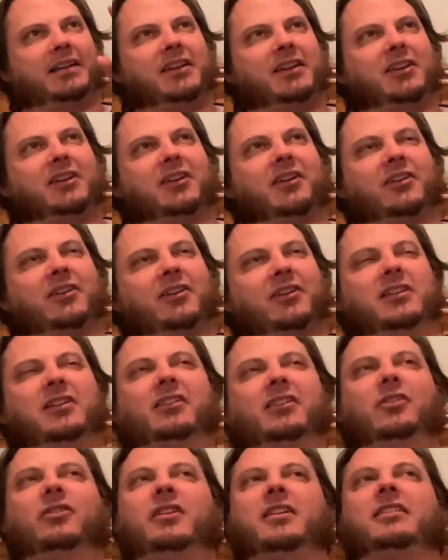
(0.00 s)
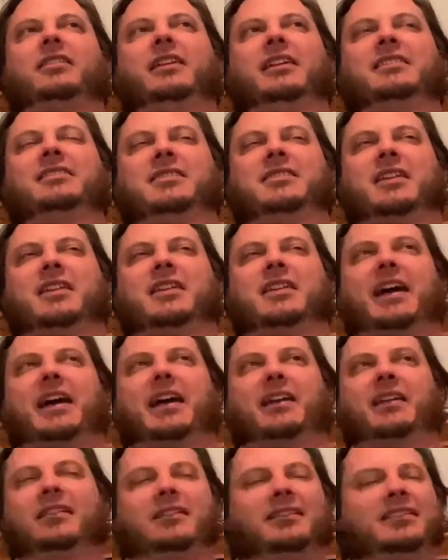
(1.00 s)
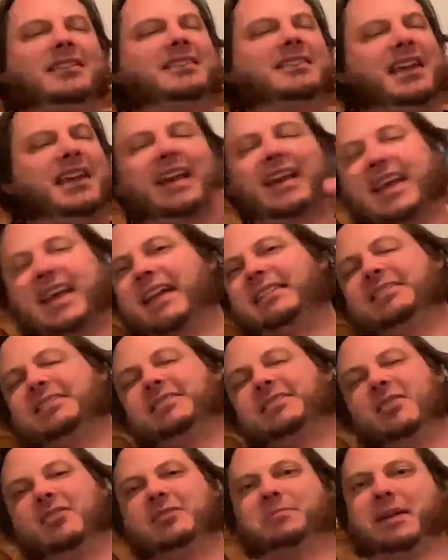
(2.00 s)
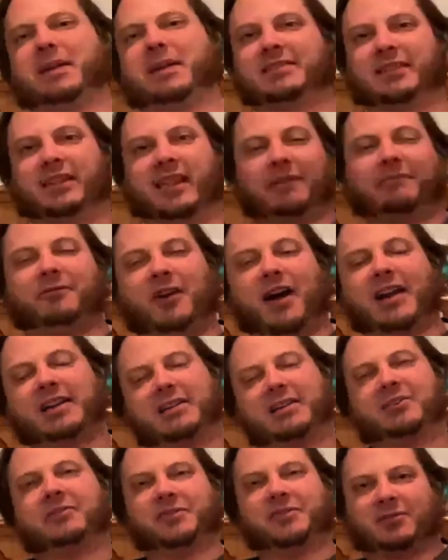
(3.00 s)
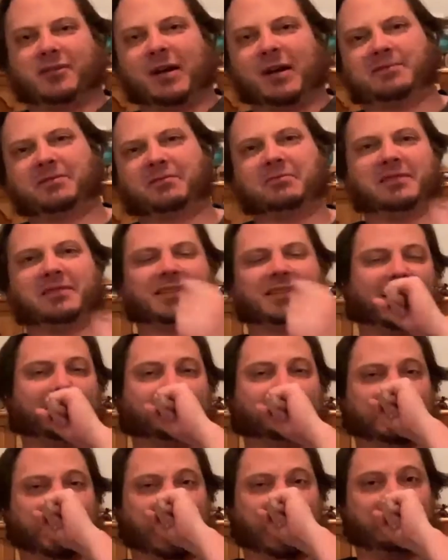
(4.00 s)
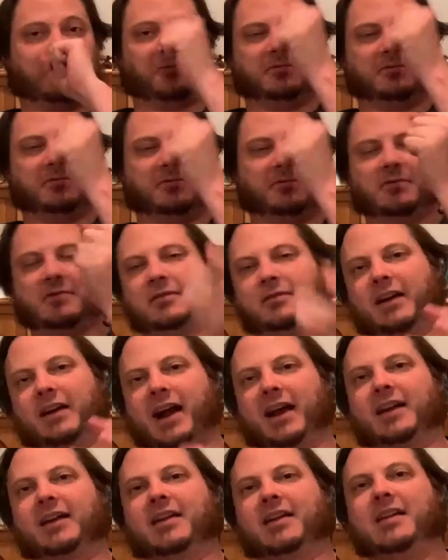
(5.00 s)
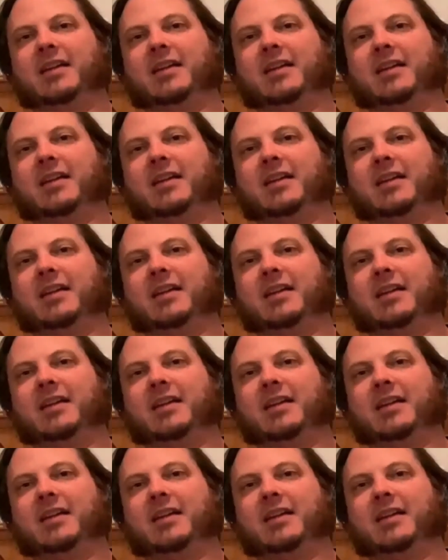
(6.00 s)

you know, you look at things like this again, this goes back to like fighting over scraps from the same table, right?